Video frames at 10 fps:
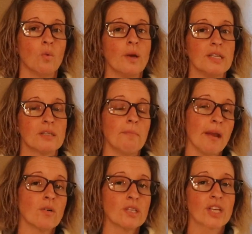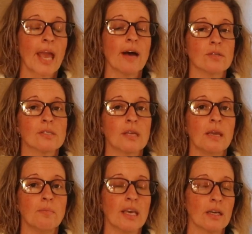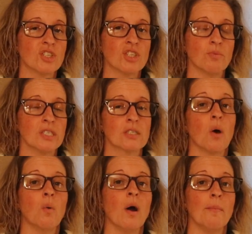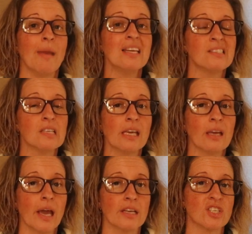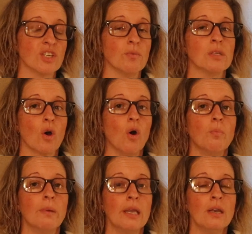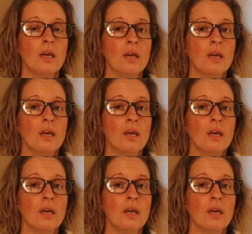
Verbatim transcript: went to marriage counseling, because she was so amazing and she was open